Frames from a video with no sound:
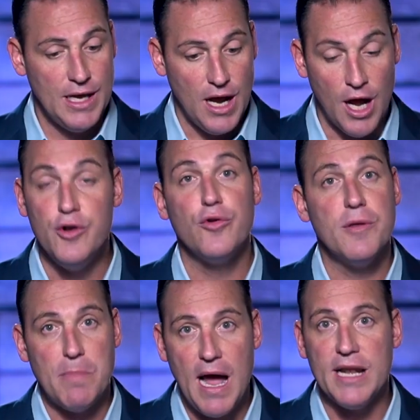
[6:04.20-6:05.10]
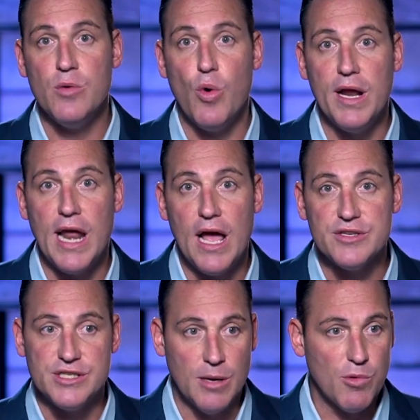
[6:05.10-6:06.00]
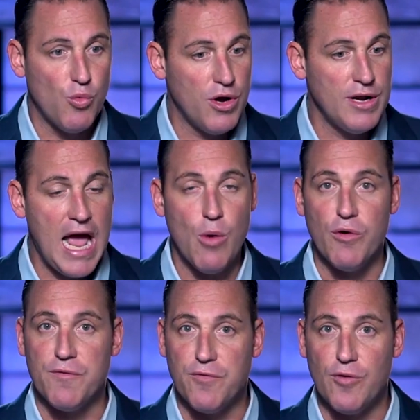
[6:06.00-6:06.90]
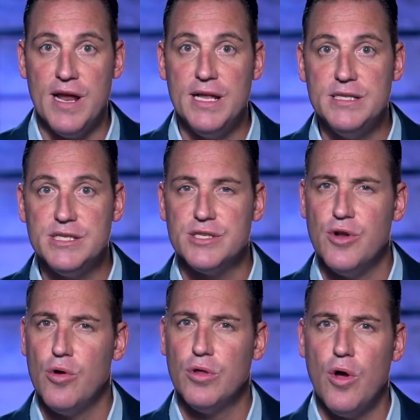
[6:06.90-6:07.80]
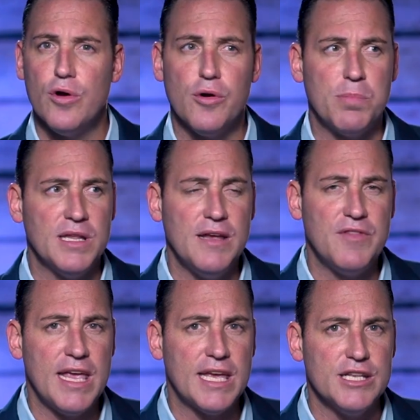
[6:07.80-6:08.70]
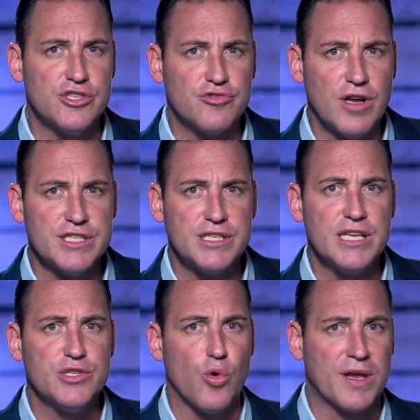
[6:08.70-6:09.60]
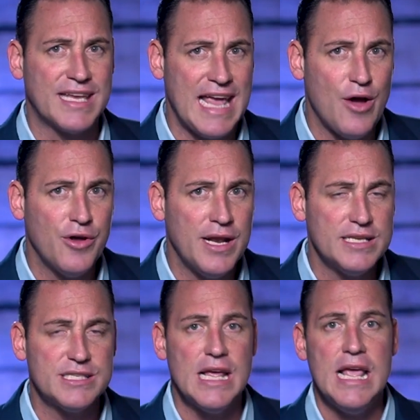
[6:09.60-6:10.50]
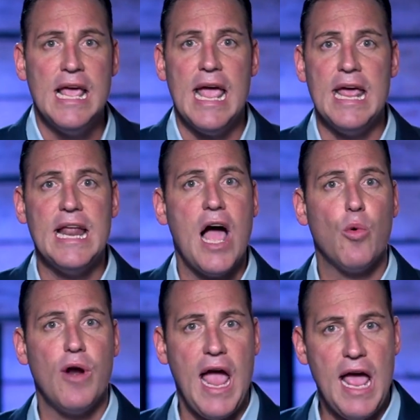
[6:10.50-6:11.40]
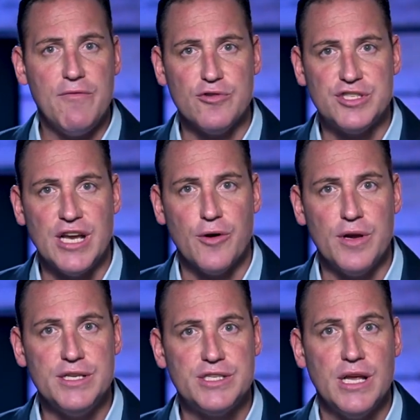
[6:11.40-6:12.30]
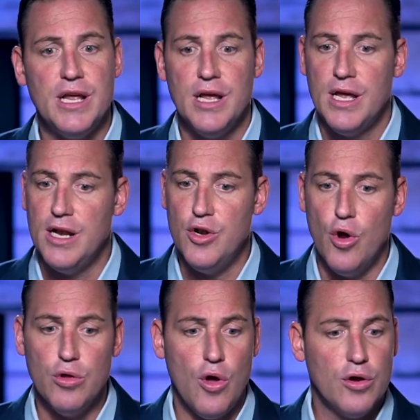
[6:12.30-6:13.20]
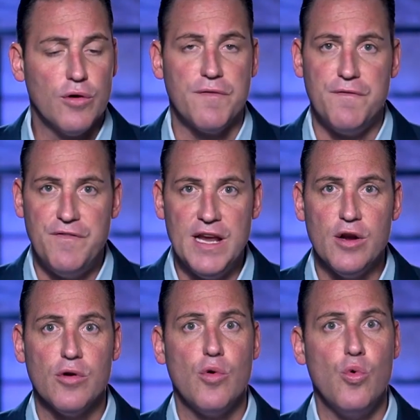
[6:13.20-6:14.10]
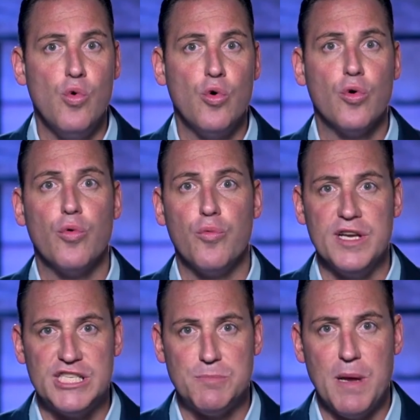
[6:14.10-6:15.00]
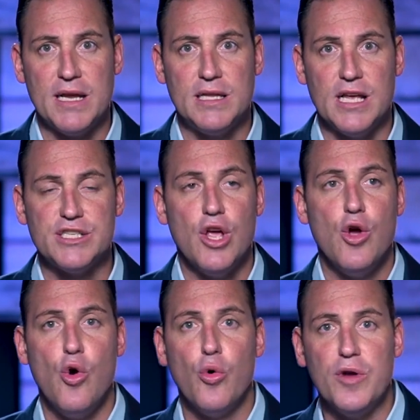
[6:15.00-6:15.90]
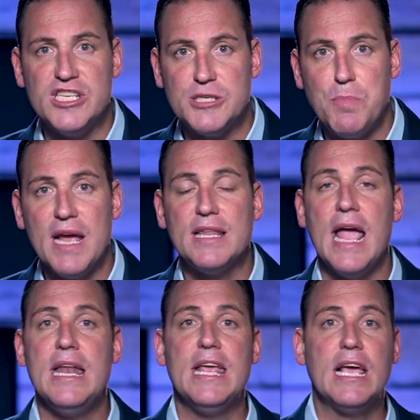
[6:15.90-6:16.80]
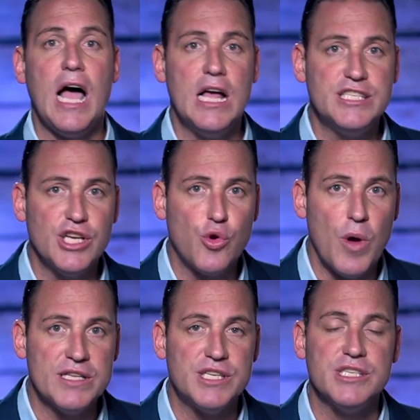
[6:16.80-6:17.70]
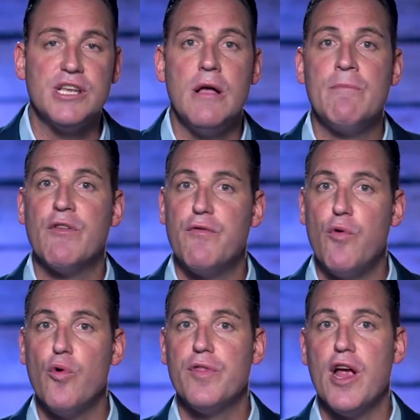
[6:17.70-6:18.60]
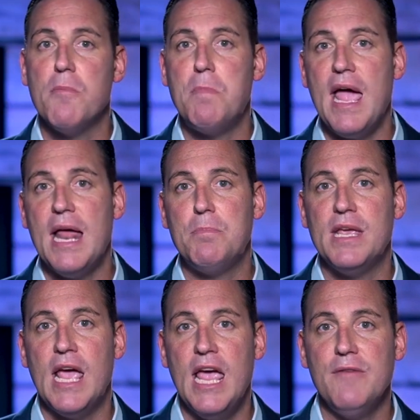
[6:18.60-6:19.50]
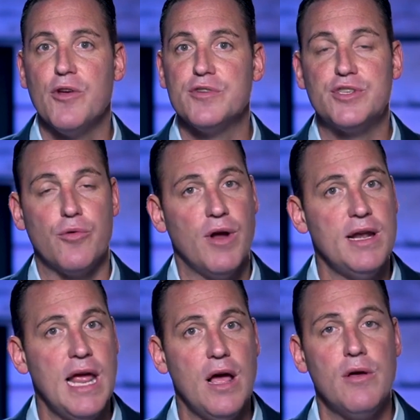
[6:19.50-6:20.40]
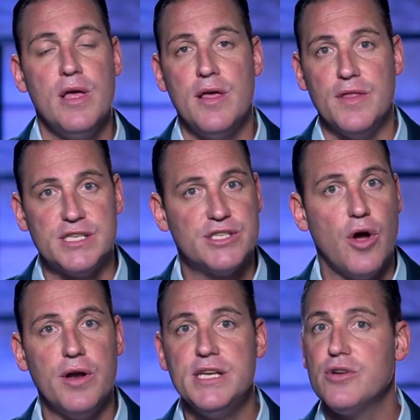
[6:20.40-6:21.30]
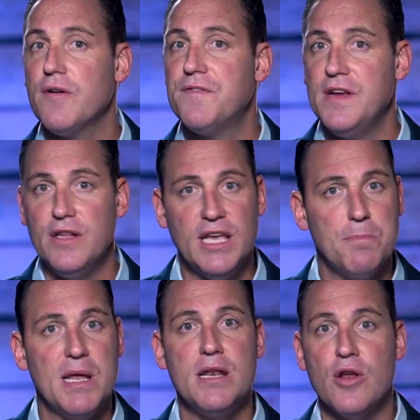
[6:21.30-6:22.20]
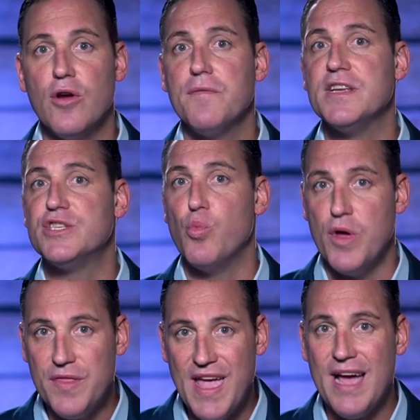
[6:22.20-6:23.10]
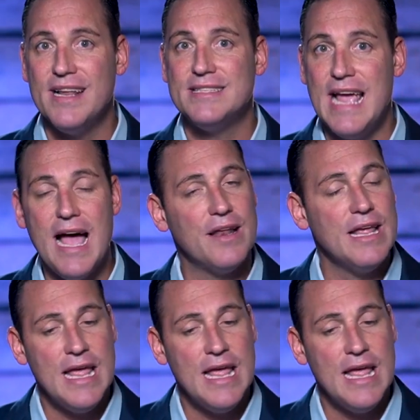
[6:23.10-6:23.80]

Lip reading: under the Biden White House. Number one, our friends no longer believe they can trust us or count on us, and our adversaries no longer fear or respect us or respect any consequences for their bad behavior. So right now, the Saudis are feeling a bit nervous, without a doubt,